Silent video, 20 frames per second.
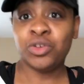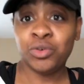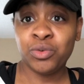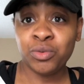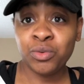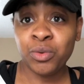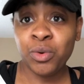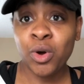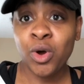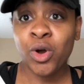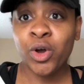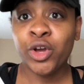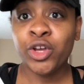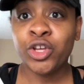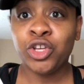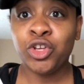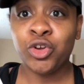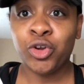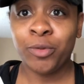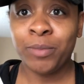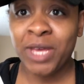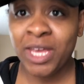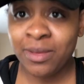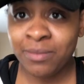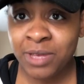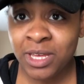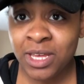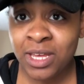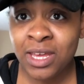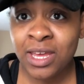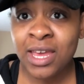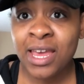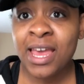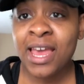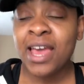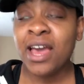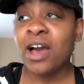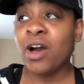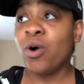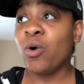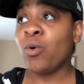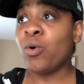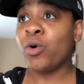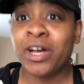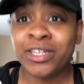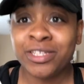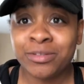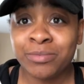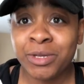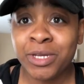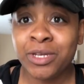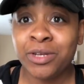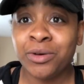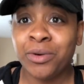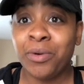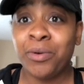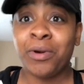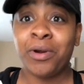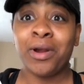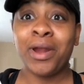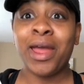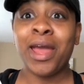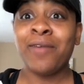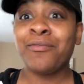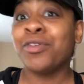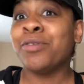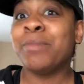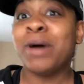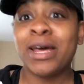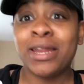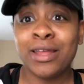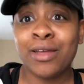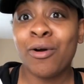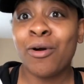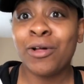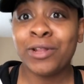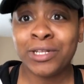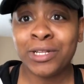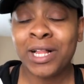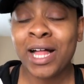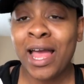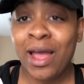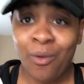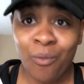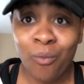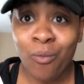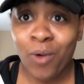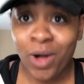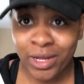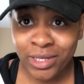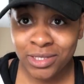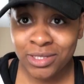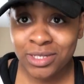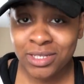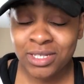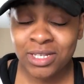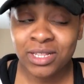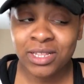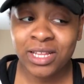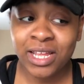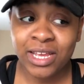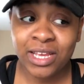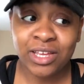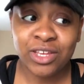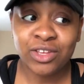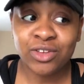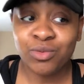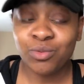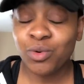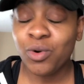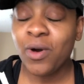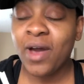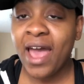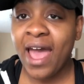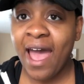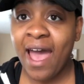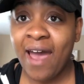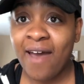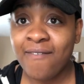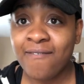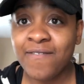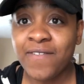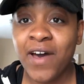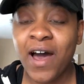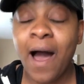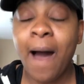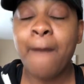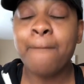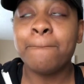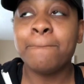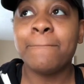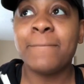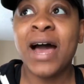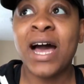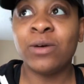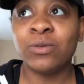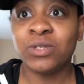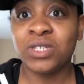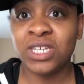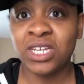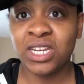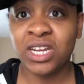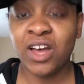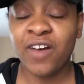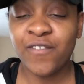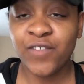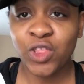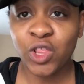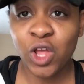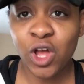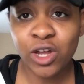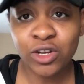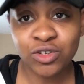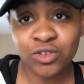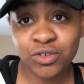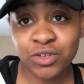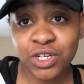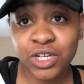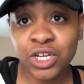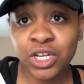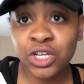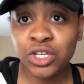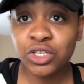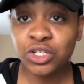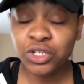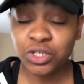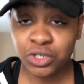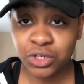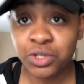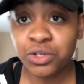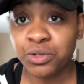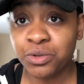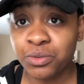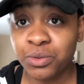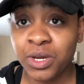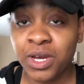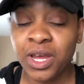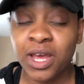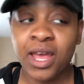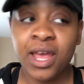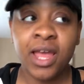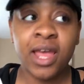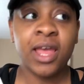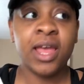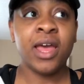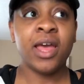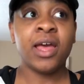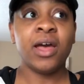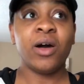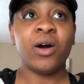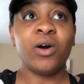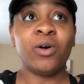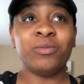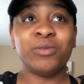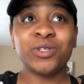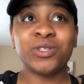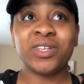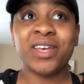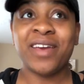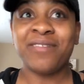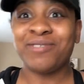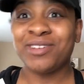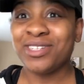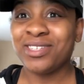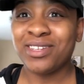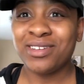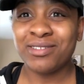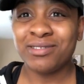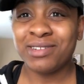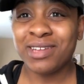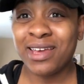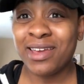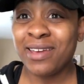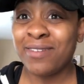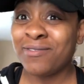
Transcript: You, your baby, or husband, or everybody all at once. Like, you will have a mountain of laundry to do almost every single day.